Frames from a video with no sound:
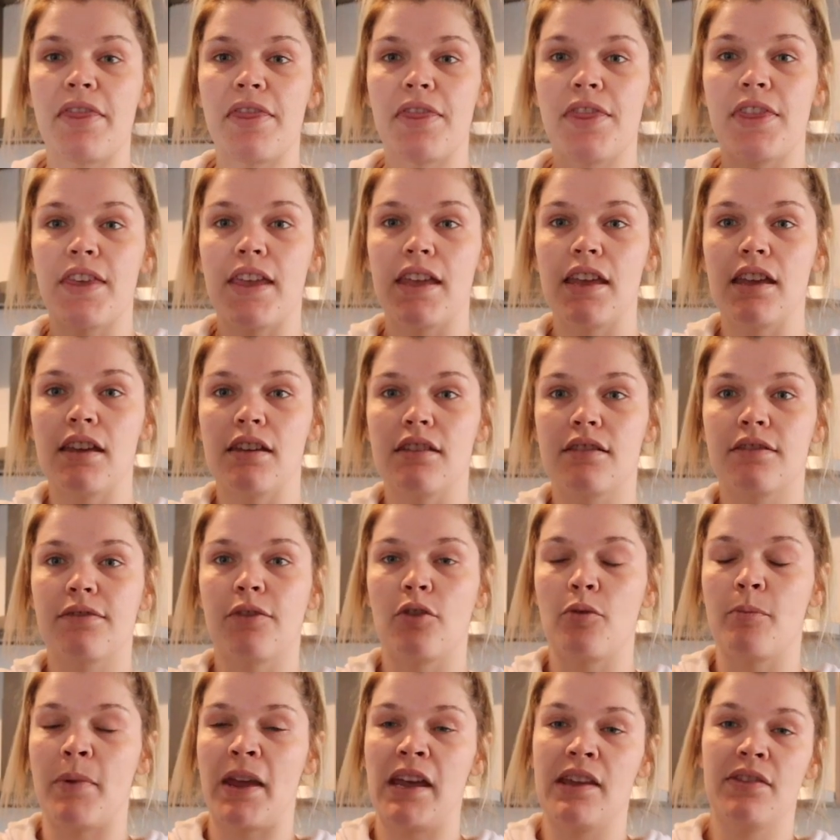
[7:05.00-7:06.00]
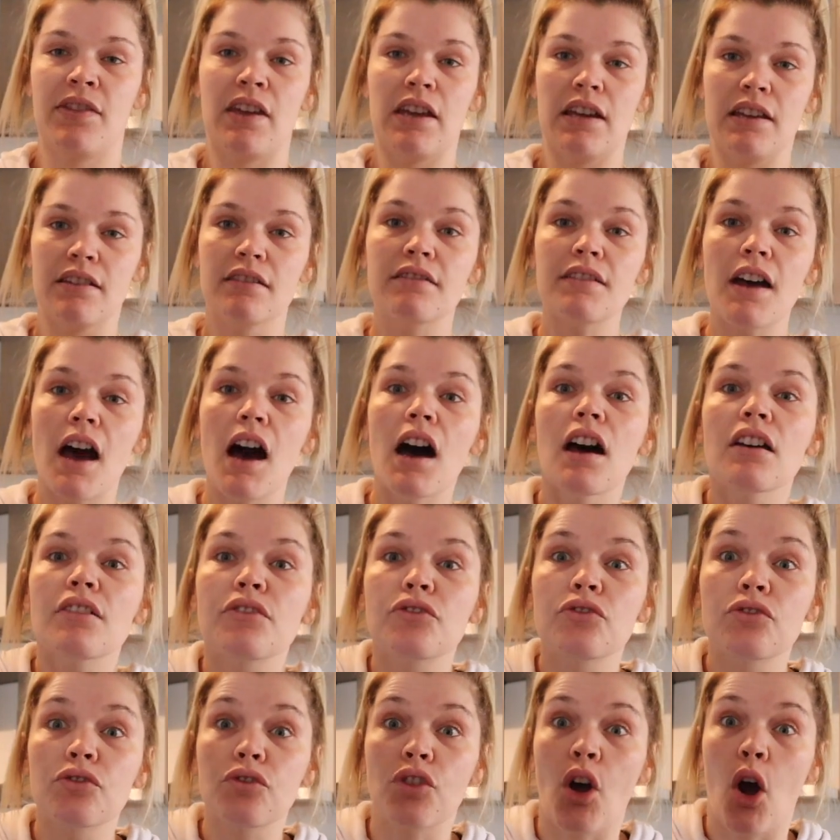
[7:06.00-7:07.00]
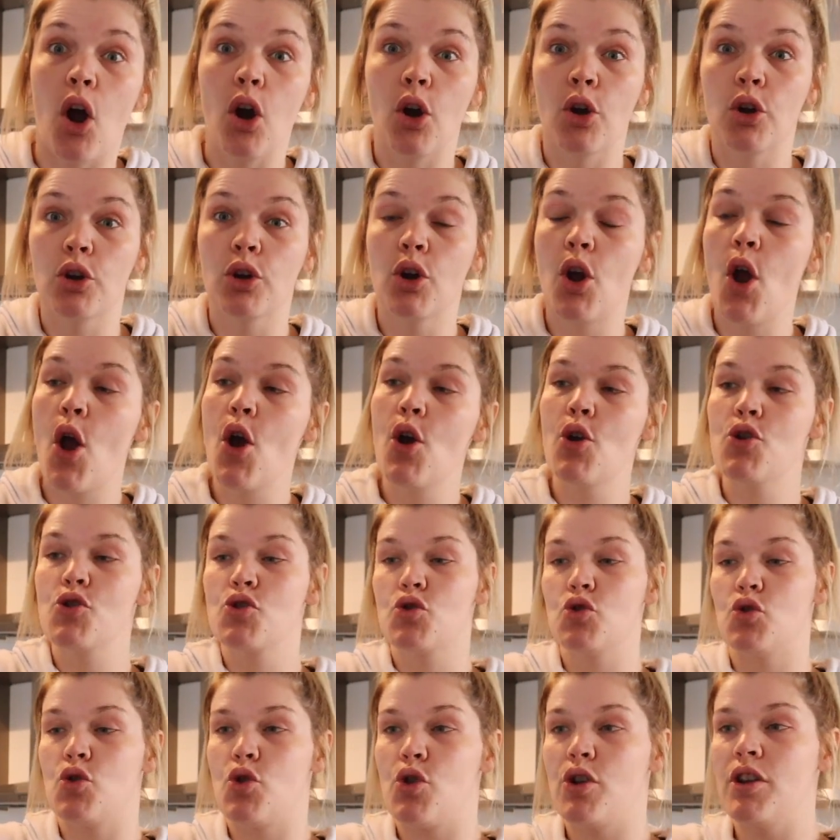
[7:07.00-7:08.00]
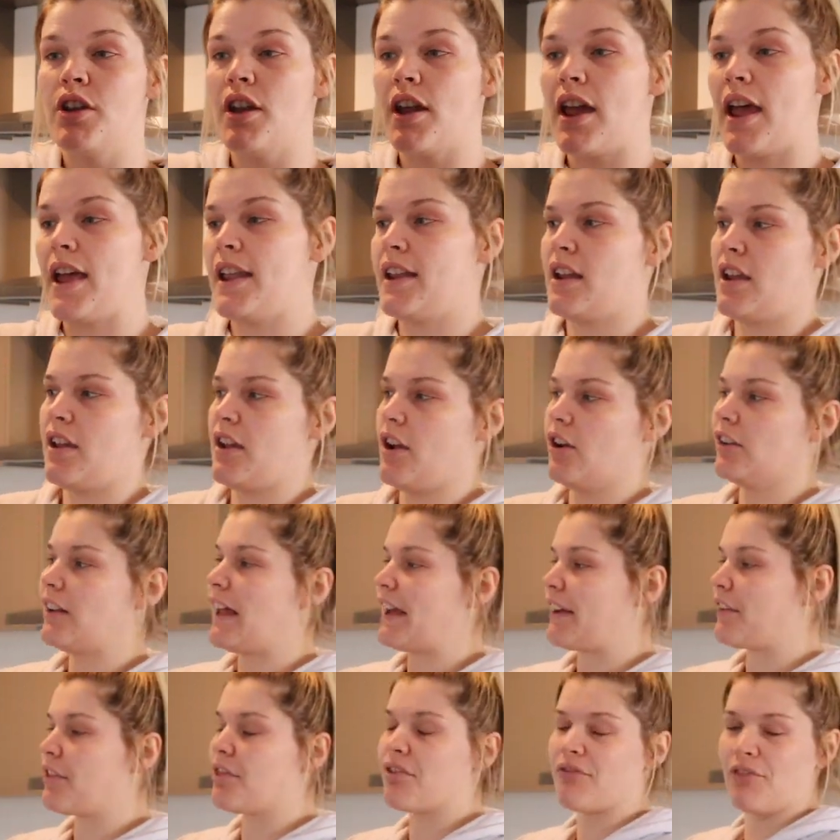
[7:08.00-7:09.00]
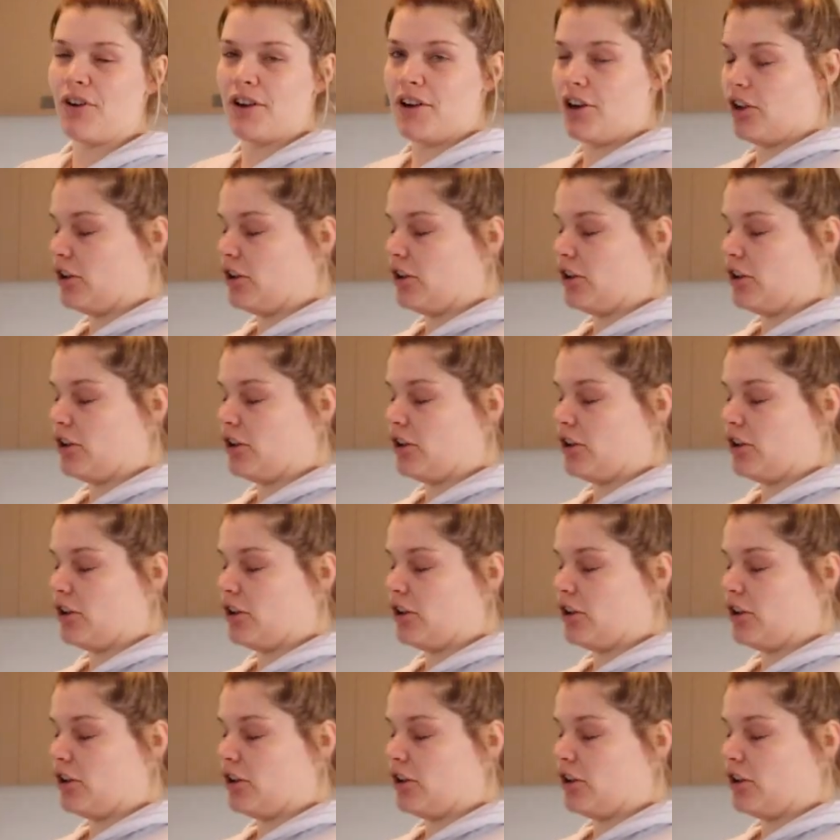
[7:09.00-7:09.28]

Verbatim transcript: of these for me. These are so good and they're like three